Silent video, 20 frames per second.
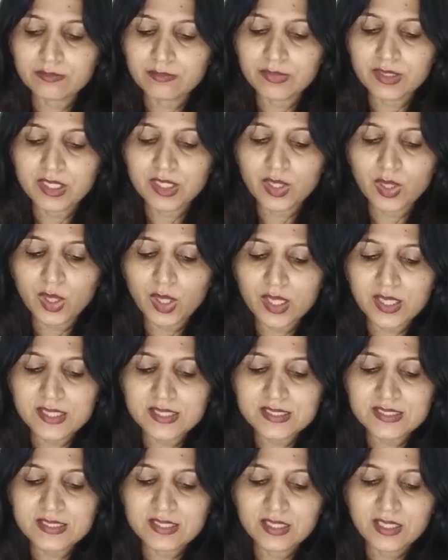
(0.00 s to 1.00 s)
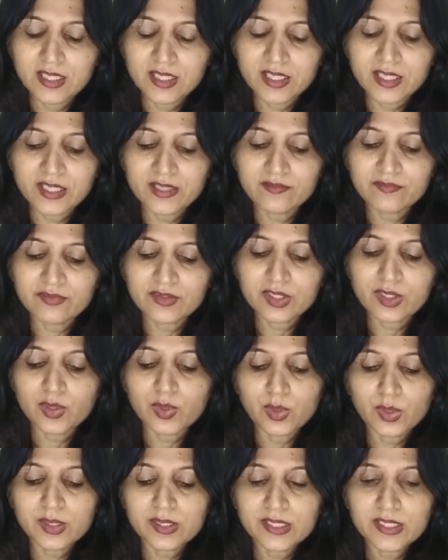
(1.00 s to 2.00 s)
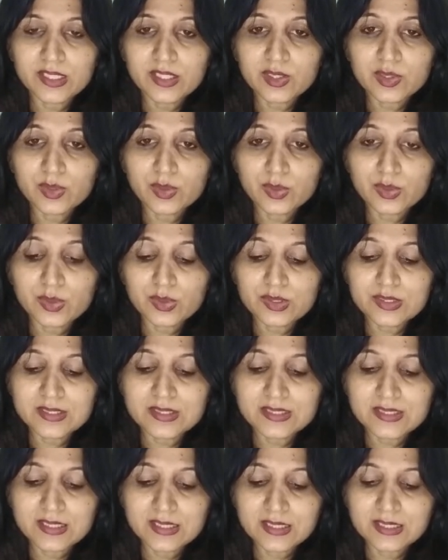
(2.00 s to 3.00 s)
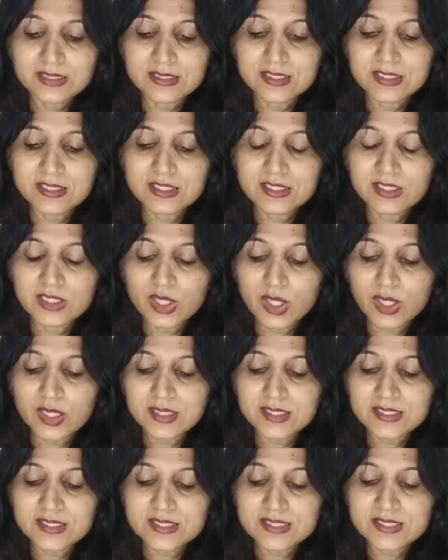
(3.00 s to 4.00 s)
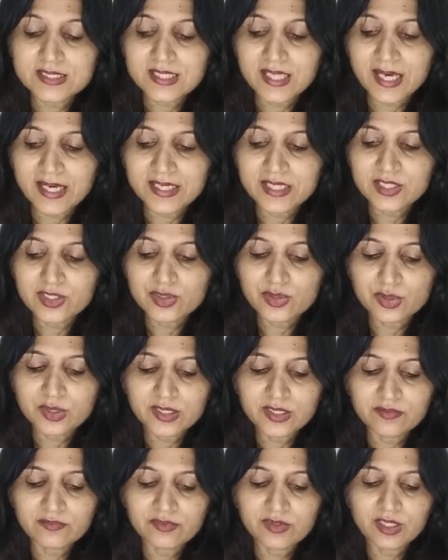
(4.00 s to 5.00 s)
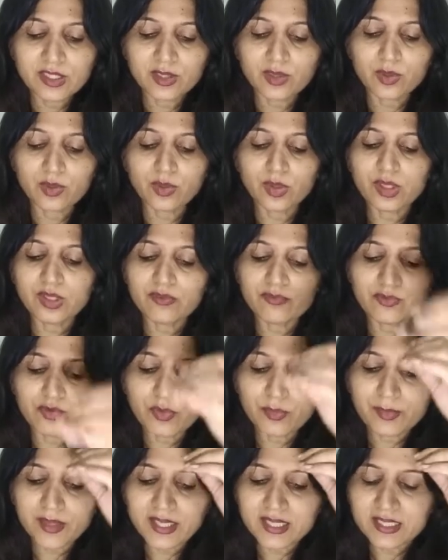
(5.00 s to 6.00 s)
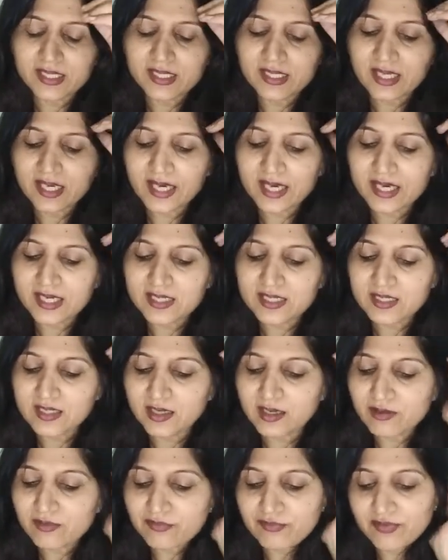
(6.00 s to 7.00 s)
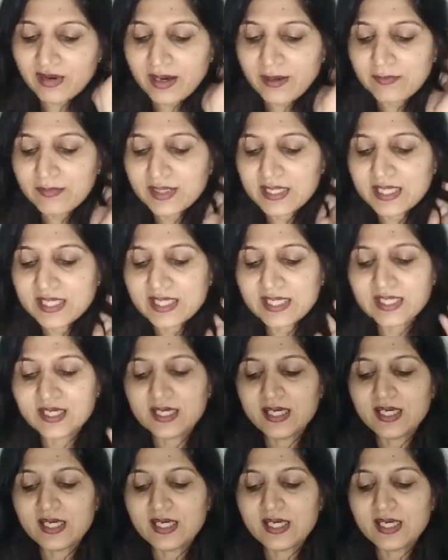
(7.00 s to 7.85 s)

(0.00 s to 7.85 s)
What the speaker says: because if the Golden Goose did not decide to give the old woman and her family